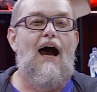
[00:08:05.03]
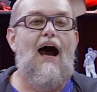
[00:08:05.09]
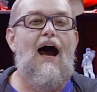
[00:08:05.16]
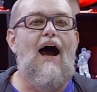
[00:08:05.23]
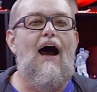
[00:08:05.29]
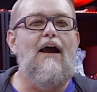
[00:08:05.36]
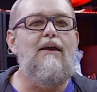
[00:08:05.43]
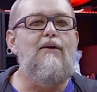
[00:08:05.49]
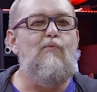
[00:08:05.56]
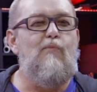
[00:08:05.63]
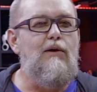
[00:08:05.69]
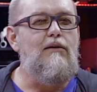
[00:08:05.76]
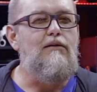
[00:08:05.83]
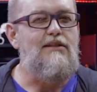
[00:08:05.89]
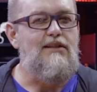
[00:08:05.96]
I
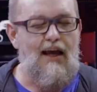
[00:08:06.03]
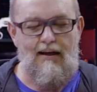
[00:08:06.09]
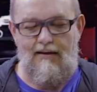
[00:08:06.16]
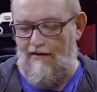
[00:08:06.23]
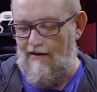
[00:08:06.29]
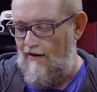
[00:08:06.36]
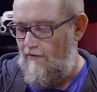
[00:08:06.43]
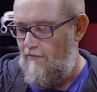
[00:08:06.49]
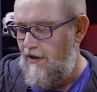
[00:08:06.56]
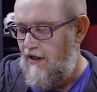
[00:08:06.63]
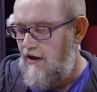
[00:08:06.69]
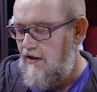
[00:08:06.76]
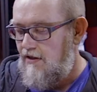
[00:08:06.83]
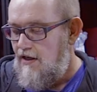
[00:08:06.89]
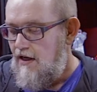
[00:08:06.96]
will test it
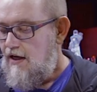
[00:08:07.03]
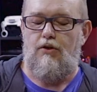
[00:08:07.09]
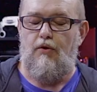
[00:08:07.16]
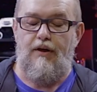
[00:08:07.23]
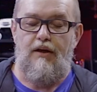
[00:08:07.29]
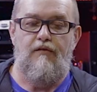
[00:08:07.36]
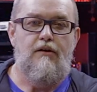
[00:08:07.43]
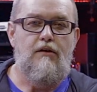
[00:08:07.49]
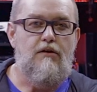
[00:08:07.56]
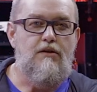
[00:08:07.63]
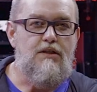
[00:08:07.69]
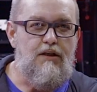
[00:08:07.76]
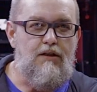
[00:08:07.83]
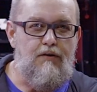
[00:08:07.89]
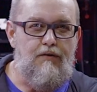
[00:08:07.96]
because, so even
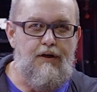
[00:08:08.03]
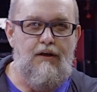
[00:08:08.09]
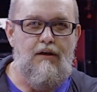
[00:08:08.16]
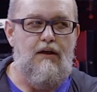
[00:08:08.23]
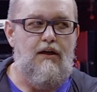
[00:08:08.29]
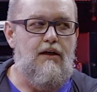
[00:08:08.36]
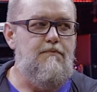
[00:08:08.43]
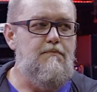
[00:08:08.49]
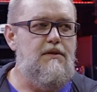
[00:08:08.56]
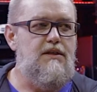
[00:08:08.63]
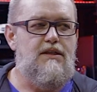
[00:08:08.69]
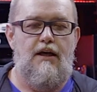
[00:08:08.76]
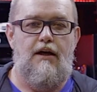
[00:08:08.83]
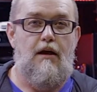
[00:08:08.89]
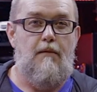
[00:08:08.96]
considering a
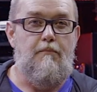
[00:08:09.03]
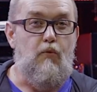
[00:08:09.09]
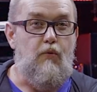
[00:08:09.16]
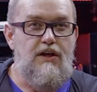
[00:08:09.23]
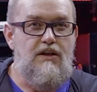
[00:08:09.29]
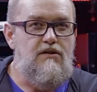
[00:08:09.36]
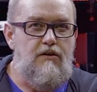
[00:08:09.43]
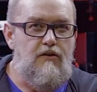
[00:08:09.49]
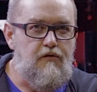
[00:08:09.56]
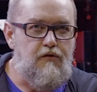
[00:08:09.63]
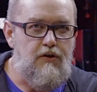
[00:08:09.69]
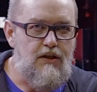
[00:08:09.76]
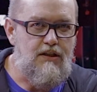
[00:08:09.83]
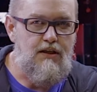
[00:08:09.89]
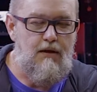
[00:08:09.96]
setup wizard,
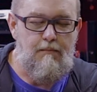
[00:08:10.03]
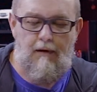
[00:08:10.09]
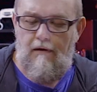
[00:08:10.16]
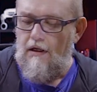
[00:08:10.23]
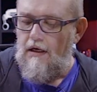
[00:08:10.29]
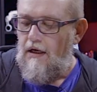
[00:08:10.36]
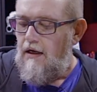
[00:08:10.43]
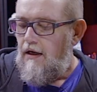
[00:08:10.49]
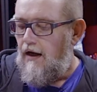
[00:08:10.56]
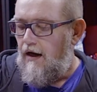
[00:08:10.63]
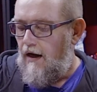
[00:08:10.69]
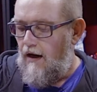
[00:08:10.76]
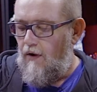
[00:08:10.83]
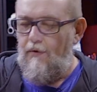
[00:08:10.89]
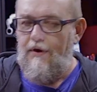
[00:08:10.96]
for example,
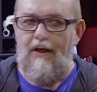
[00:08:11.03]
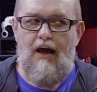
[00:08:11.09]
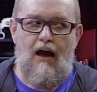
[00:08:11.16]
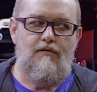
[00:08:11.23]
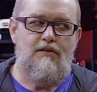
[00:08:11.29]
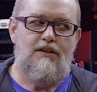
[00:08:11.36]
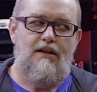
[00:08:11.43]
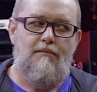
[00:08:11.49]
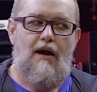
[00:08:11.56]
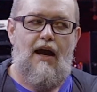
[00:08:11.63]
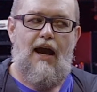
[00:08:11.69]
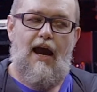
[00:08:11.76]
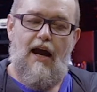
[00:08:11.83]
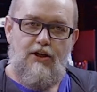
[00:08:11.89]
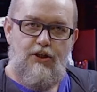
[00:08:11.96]
we have some
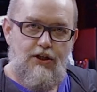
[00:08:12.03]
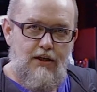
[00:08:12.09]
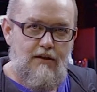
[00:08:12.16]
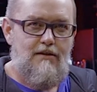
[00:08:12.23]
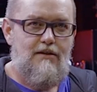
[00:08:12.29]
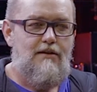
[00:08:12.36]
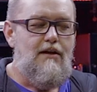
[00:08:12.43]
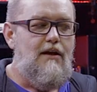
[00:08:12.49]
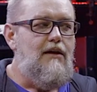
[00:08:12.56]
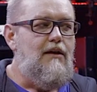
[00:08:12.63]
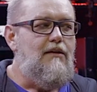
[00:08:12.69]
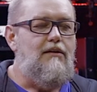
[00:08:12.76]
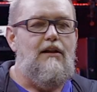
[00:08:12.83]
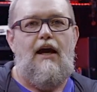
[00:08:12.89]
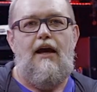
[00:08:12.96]
actions
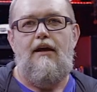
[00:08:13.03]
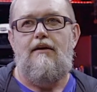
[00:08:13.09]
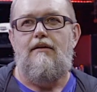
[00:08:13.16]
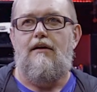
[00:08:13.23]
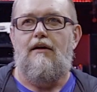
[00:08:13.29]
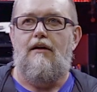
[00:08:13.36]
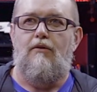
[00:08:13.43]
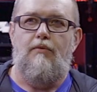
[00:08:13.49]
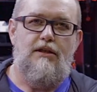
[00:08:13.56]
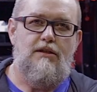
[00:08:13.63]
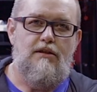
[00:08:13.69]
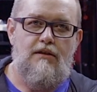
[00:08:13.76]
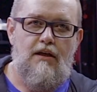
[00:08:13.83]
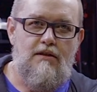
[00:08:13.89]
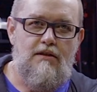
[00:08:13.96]
like
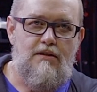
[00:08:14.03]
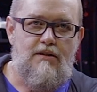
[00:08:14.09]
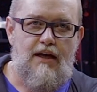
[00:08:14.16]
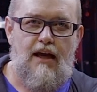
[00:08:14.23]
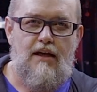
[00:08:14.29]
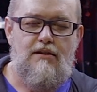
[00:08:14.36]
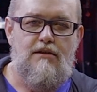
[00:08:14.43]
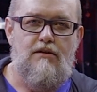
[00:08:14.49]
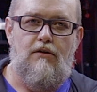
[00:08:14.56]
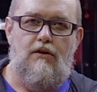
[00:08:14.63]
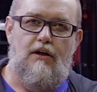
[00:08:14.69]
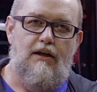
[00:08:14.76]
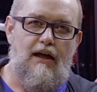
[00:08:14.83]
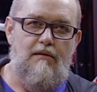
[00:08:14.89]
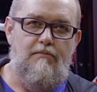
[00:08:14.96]
resonance tests
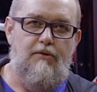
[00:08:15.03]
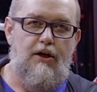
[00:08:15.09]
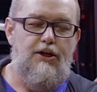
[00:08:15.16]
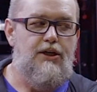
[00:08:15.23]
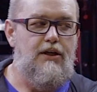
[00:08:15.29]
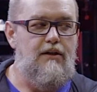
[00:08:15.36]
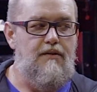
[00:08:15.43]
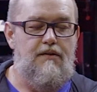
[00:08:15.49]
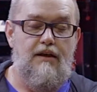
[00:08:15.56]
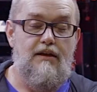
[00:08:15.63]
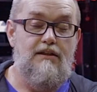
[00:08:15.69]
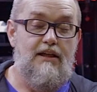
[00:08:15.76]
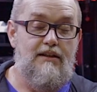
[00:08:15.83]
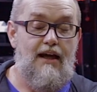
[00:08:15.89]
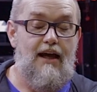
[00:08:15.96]
or calibration and
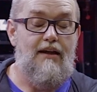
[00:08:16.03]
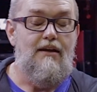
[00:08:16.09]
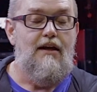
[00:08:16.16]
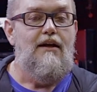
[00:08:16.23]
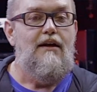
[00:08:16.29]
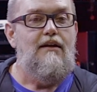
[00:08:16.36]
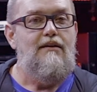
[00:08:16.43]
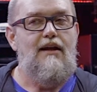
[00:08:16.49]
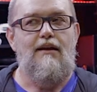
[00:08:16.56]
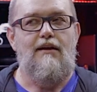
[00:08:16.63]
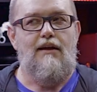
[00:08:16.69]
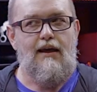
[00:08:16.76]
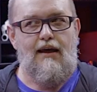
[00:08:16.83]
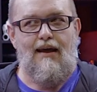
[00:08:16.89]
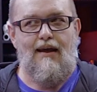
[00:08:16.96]
things like that that
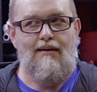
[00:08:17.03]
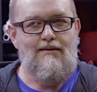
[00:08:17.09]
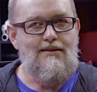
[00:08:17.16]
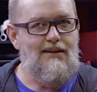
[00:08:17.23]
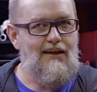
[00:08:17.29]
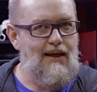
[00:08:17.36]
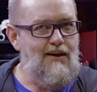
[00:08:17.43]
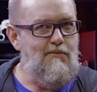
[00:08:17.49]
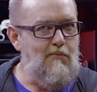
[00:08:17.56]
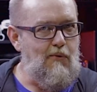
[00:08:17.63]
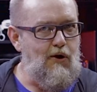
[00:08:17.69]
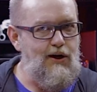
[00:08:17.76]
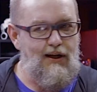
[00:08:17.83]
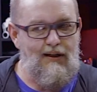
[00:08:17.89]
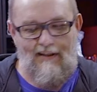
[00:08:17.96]
can take
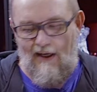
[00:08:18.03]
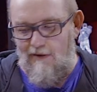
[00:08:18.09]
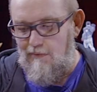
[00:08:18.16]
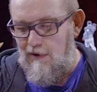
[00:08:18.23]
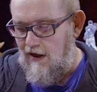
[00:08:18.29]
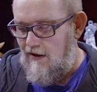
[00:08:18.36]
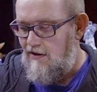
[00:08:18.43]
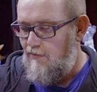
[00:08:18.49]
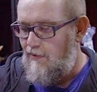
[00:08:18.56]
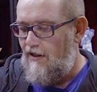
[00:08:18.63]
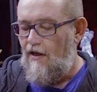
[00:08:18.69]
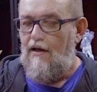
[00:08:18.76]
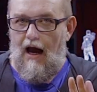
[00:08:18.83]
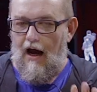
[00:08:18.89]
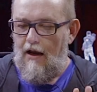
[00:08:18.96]
more than 10 minutes, but
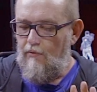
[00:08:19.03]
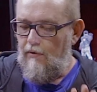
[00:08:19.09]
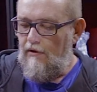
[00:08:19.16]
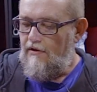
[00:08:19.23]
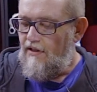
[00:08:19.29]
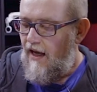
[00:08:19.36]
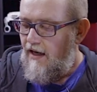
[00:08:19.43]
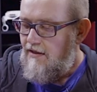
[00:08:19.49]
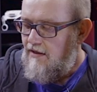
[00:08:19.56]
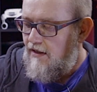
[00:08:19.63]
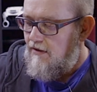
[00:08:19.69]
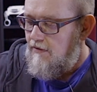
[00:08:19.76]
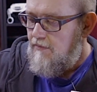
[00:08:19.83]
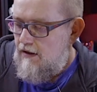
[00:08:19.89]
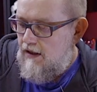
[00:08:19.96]
I will test
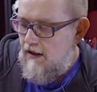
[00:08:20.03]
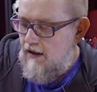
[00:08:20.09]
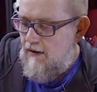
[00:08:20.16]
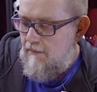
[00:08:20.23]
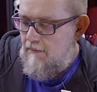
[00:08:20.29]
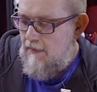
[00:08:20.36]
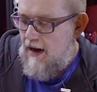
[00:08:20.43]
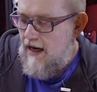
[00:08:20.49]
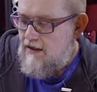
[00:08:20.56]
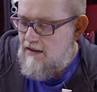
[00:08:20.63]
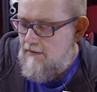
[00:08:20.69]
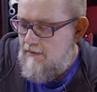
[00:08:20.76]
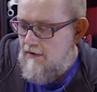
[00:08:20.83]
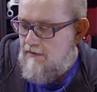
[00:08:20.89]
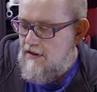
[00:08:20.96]
it. The
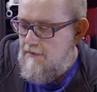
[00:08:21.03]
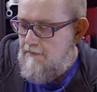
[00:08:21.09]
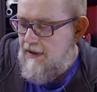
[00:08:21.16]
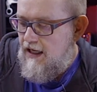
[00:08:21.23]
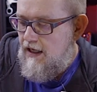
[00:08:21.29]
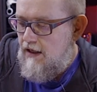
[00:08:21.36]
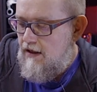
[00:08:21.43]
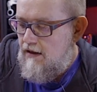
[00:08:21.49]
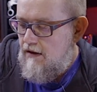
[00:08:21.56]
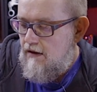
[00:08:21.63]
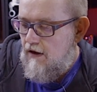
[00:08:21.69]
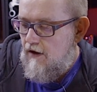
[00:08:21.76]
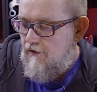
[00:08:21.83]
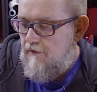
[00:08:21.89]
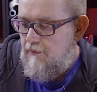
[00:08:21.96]
maximum speed
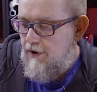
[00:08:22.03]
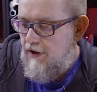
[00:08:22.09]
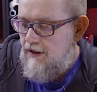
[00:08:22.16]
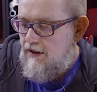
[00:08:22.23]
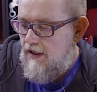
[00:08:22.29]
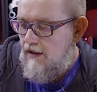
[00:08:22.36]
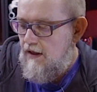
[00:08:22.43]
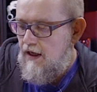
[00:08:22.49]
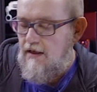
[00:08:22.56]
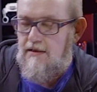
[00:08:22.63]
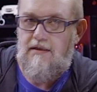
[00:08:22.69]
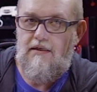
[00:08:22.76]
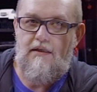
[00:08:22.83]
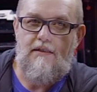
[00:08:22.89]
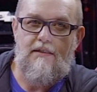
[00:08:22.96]
of printing
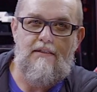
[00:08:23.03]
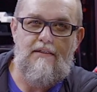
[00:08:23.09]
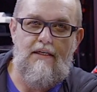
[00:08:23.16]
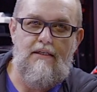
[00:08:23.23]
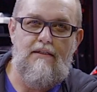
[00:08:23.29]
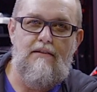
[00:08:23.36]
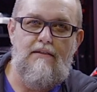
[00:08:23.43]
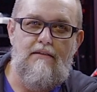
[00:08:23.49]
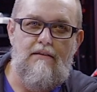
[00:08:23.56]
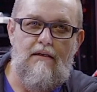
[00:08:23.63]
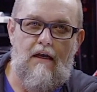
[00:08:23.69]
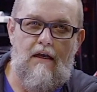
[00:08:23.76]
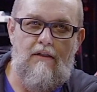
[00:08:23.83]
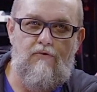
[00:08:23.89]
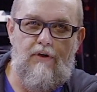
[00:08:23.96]
is
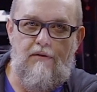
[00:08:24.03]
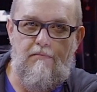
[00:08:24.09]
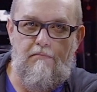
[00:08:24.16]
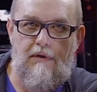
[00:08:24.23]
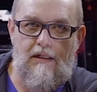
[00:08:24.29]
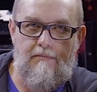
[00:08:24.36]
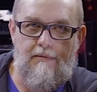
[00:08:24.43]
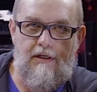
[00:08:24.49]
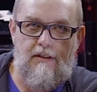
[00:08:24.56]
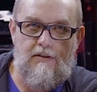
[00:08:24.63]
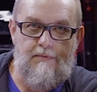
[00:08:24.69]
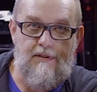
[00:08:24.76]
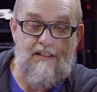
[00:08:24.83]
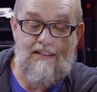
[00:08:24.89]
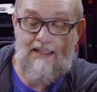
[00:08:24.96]
600 millimeters
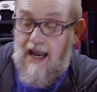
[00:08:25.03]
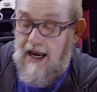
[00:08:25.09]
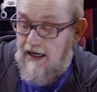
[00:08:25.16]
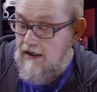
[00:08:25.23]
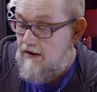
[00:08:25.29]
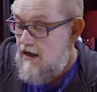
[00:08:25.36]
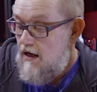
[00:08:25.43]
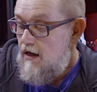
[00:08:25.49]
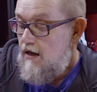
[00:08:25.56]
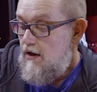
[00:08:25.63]
per second.